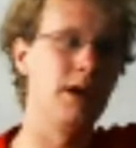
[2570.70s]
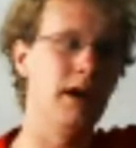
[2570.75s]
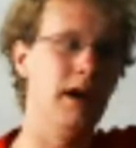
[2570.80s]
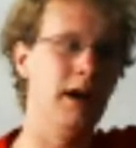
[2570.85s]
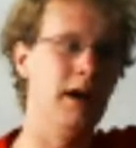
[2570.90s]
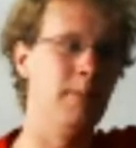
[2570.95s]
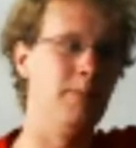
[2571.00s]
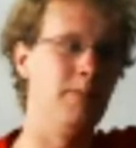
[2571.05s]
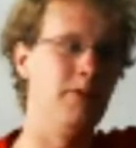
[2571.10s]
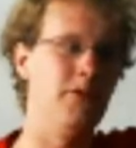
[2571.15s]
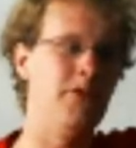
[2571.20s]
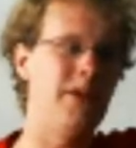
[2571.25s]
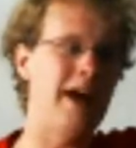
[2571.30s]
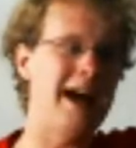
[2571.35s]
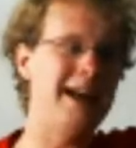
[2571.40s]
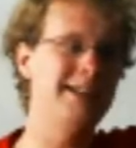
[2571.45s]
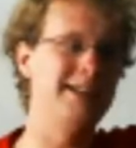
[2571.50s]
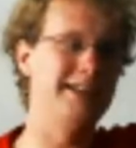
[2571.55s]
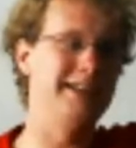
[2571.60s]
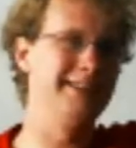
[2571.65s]
um,
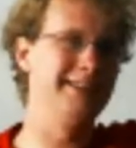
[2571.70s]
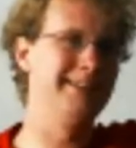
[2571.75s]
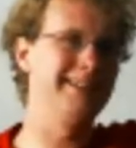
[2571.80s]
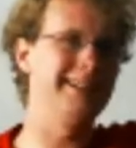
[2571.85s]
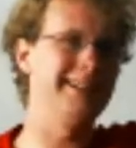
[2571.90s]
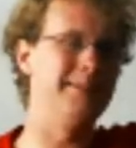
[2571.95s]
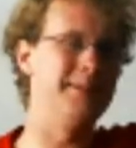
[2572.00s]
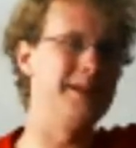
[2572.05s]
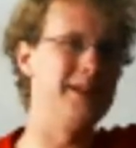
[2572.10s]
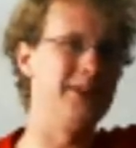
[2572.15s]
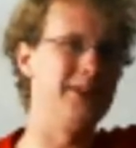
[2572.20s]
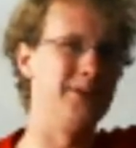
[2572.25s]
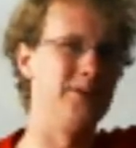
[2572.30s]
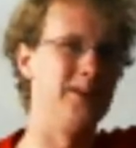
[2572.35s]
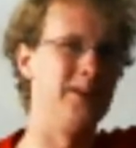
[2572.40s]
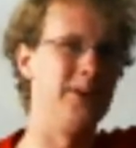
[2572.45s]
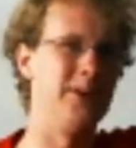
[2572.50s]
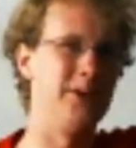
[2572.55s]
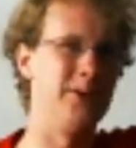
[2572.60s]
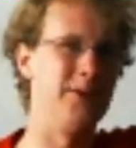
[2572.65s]
fascist about the
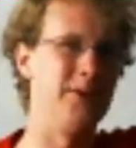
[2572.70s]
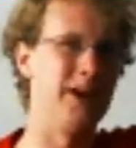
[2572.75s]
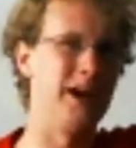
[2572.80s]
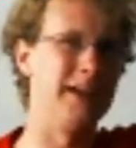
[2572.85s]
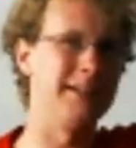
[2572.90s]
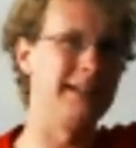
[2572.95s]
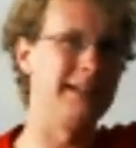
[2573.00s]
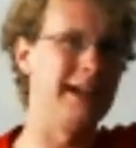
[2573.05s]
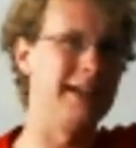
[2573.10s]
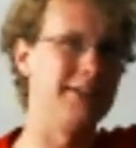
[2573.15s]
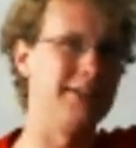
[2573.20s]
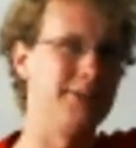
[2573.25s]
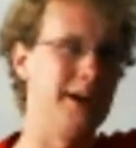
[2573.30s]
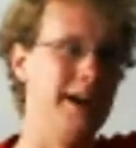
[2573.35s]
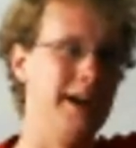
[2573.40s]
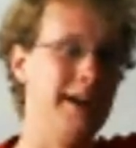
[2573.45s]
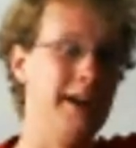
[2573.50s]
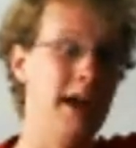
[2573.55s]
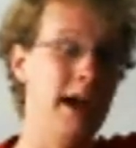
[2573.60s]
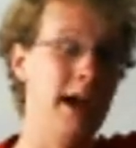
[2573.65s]
review process,
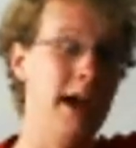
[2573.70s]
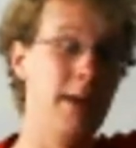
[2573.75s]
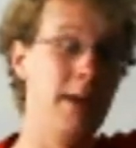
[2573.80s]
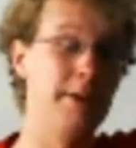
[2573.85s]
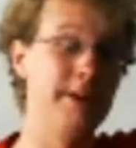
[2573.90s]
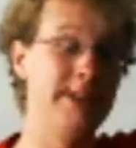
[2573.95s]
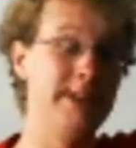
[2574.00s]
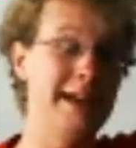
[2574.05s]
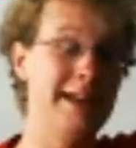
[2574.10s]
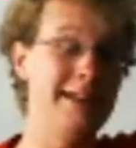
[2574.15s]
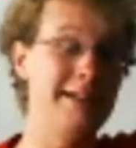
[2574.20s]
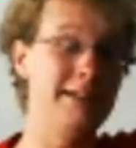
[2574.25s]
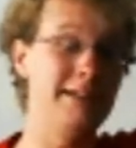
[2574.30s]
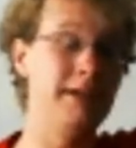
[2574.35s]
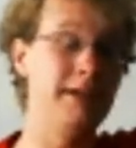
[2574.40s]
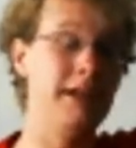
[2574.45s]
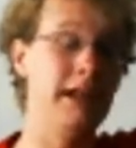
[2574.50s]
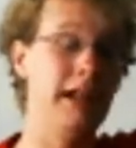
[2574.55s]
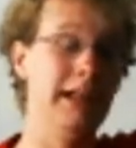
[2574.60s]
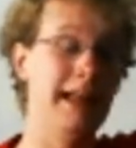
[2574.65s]
right? But that
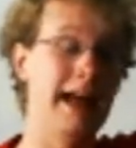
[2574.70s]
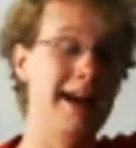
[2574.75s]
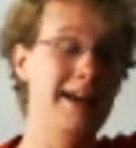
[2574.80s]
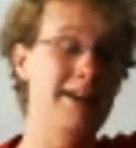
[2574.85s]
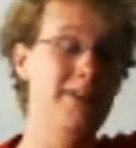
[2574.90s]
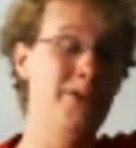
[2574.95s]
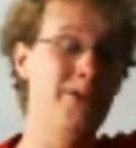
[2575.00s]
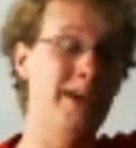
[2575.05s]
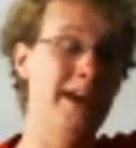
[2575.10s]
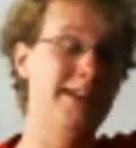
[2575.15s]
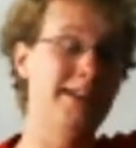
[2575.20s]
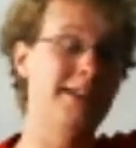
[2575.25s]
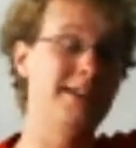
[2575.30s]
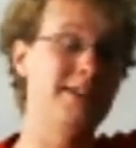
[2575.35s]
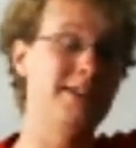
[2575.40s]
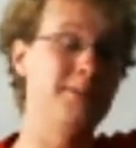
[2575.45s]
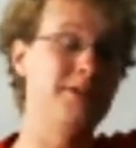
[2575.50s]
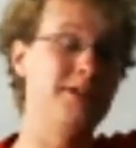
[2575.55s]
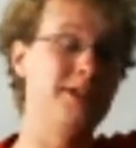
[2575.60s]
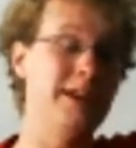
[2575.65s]
lack of
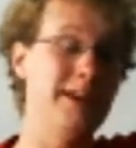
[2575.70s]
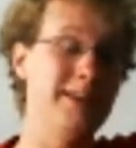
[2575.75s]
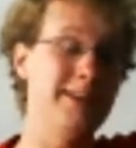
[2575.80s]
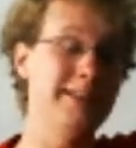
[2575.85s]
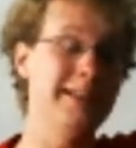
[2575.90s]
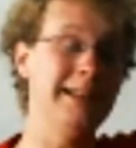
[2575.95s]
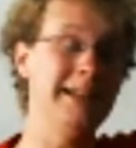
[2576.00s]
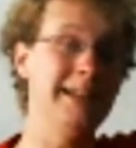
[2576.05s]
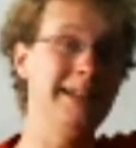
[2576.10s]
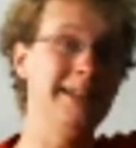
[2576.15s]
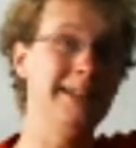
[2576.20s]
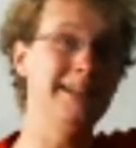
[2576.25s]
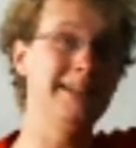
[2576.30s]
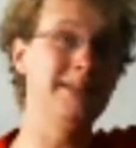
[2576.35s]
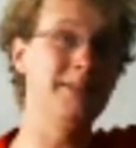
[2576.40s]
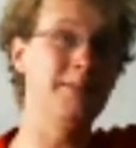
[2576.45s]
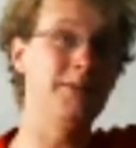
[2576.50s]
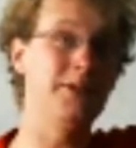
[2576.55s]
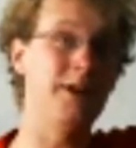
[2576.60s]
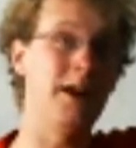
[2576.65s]
fascism does lead to
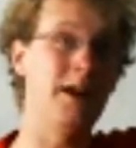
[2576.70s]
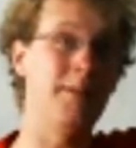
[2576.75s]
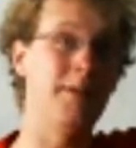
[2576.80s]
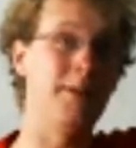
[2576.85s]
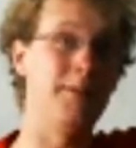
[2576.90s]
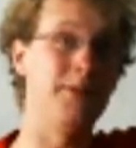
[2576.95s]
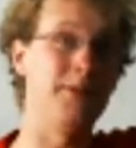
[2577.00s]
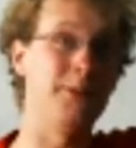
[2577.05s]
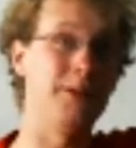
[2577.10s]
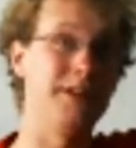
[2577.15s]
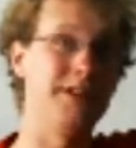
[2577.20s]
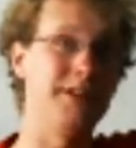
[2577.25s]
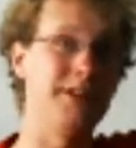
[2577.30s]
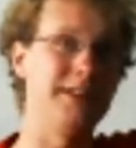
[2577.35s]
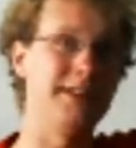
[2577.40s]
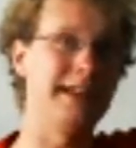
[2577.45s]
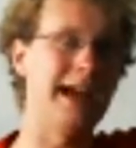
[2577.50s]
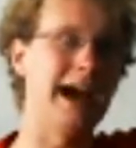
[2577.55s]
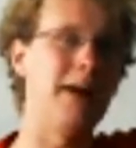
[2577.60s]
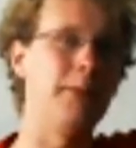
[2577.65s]
some problems, which
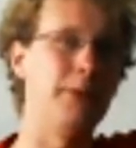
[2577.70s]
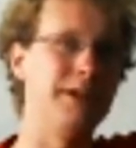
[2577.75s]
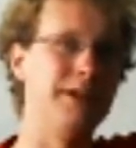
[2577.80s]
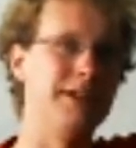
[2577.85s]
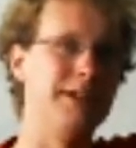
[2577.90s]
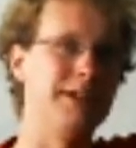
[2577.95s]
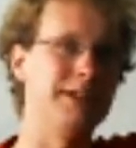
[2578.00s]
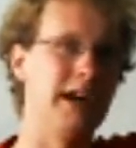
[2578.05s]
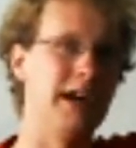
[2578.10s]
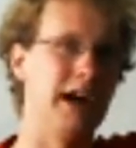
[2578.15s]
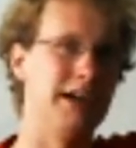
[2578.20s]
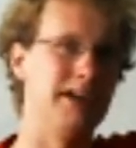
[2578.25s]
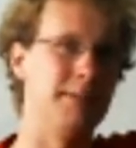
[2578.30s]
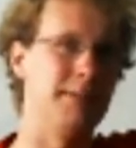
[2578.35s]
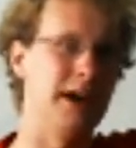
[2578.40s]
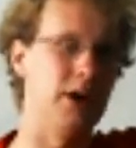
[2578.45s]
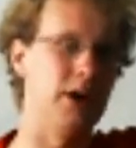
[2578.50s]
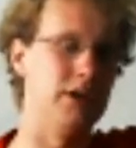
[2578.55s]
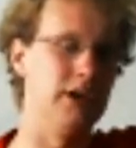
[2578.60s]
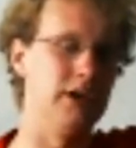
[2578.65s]
this app we just talked
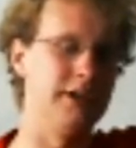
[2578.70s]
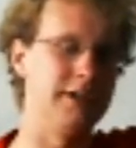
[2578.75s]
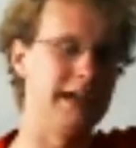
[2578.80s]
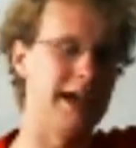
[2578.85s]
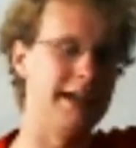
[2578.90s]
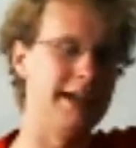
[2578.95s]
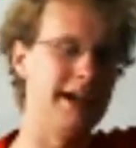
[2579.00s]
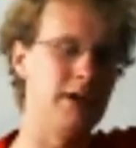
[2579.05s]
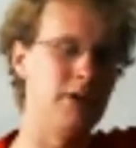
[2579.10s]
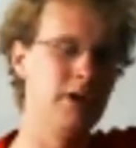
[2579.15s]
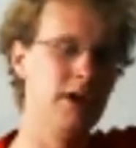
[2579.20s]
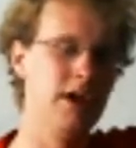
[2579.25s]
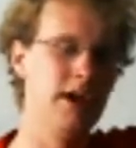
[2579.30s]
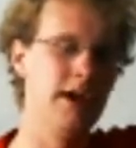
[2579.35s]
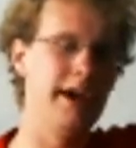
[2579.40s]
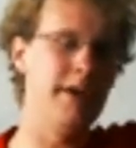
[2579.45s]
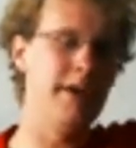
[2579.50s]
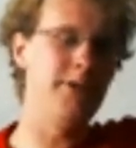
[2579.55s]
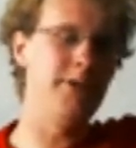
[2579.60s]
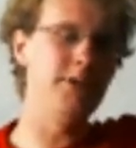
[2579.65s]
about looks at. Now, if